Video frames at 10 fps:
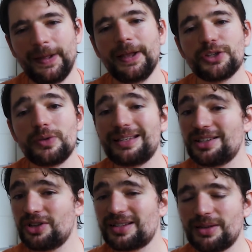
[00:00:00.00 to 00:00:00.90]
So this
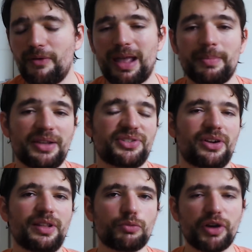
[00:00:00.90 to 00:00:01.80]
is not something I'm
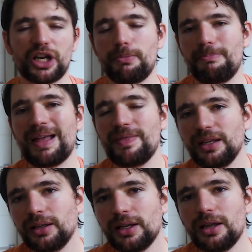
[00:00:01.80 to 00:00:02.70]
necessarily
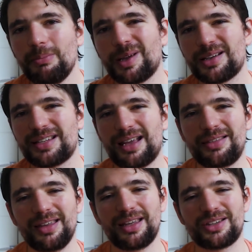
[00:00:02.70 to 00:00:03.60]
recommending because I
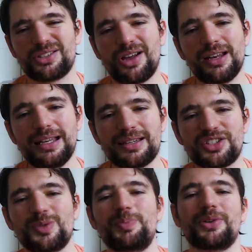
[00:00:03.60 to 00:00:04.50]
think it's not in the
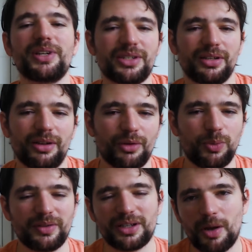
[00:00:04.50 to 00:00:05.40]
spirit
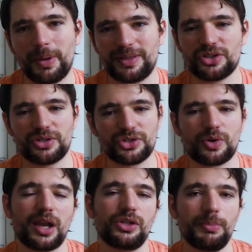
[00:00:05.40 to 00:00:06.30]
of what the competition is
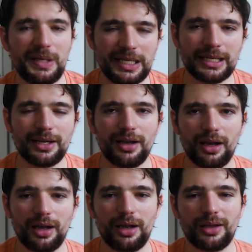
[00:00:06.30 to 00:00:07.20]
trying to be.
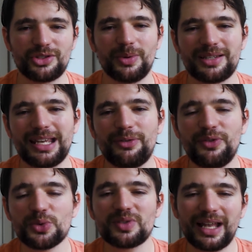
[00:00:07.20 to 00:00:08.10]
So it
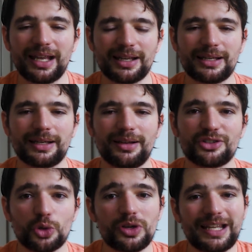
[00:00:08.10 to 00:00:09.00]
feels like,
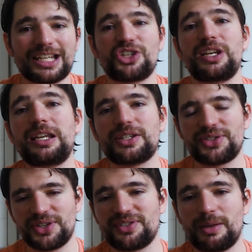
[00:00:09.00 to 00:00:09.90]
sort of like cheating the
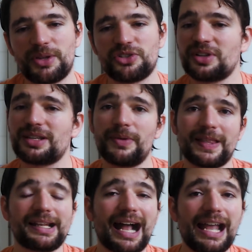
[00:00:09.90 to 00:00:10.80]
system. It's not something
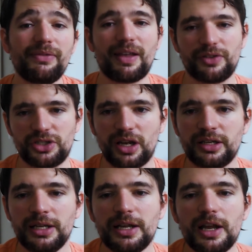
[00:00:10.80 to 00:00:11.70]
that I've ever
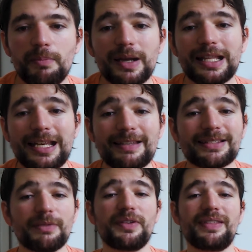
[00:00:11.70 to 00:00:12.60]
done, but it is
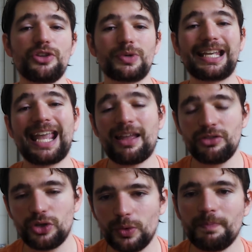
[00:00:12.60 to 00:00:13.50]
something that you
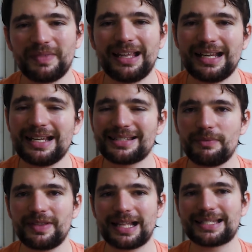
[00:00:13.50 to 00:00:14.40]
can do, and it is
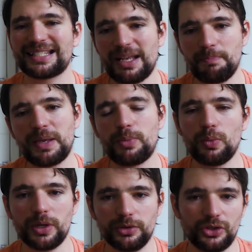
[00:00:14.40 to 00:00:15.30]
something that some people
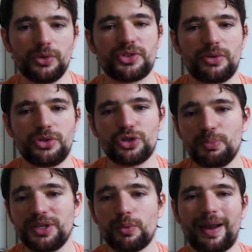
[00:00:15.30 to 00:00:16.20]
will do, so you
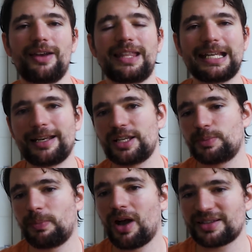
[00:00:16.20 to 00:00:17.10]
should be aware that it is
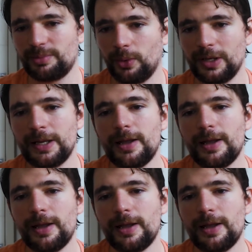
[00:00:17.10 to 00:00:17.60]
possible.